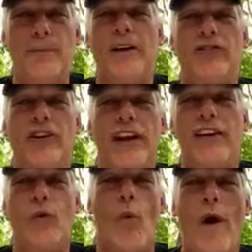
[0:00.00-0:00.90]
special
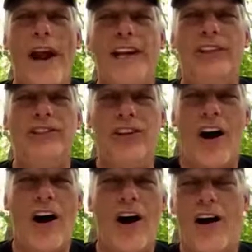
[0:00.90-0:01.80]
guest Wayne
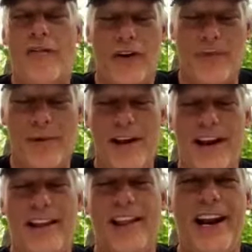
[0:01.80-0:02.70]
Shaw from
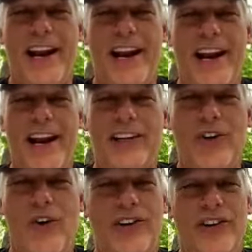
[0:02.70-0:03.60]
Atlanta,
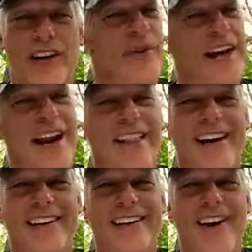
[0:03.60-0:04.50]
Georgia, and we got a lot to
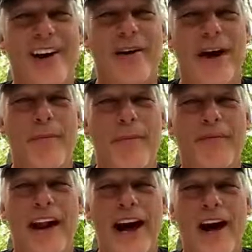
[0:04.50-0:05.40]
talk about. But for
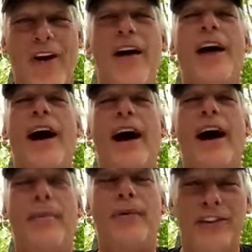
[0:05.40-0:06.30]
now, I
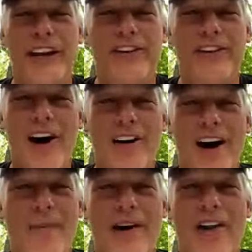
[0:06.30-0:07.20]
appreciate y'all
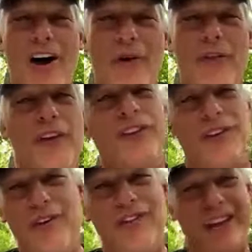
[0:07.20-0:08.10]
coming along with us,
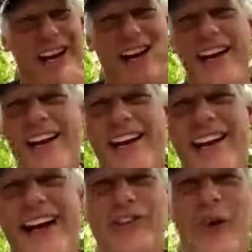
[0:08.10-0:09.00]
and we'll see you
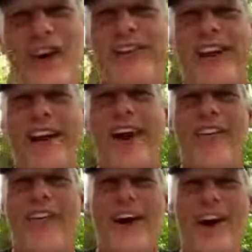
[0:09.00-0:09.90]
next Wednesday
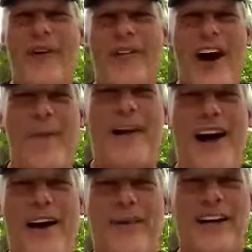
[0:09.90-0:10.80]
on the Hunt with Alpen
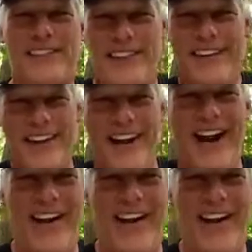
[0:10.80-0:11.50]
Optics. Good